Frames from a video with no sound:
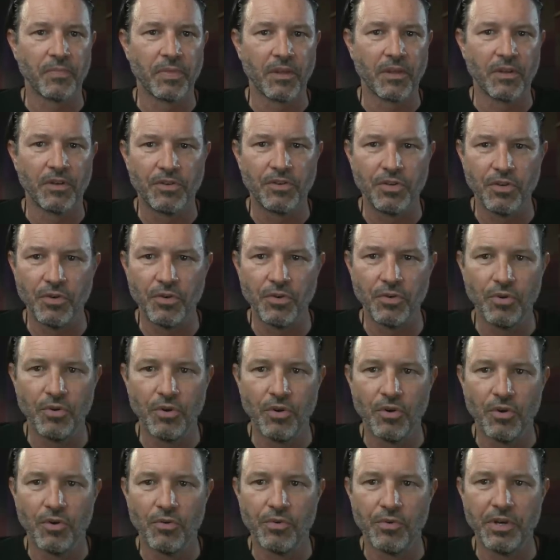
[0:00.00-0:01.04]
to
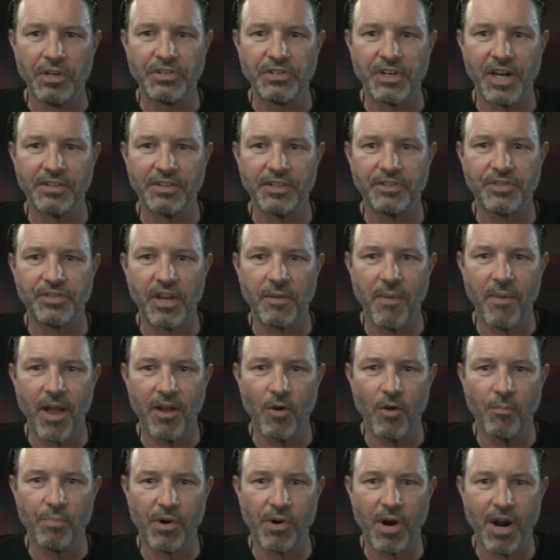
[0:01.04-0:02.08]
recite the Saint Michael
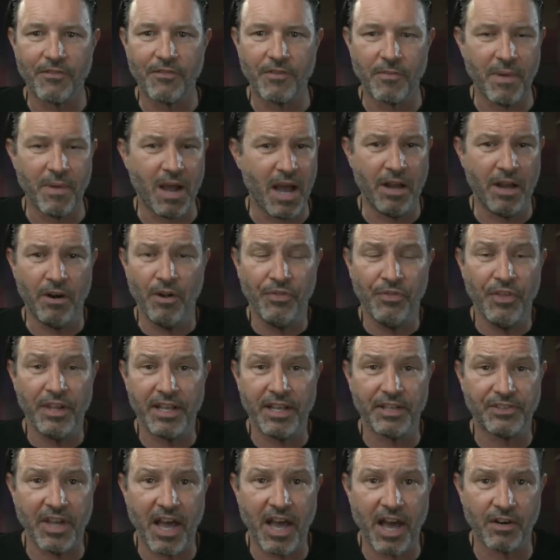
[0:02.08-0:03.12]
prayer after? Me? I don't think
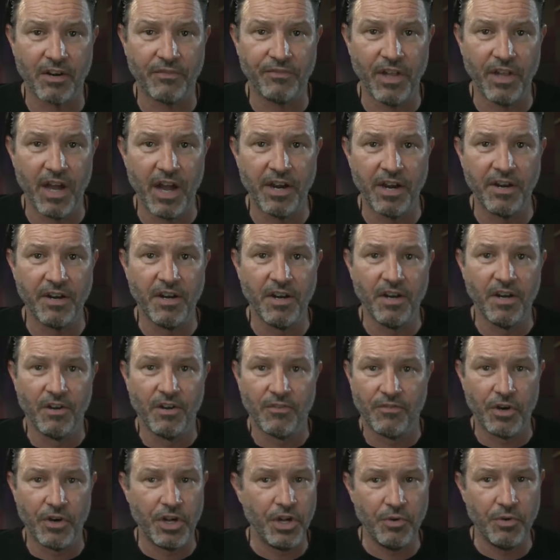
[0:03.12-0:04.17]
it's out of line for
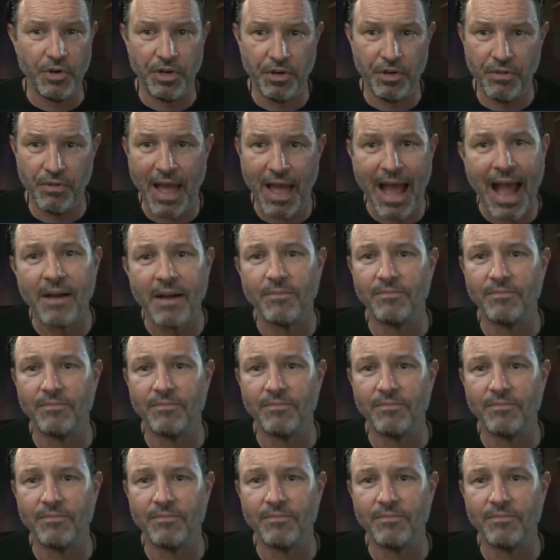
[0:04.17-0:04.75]
you to do that.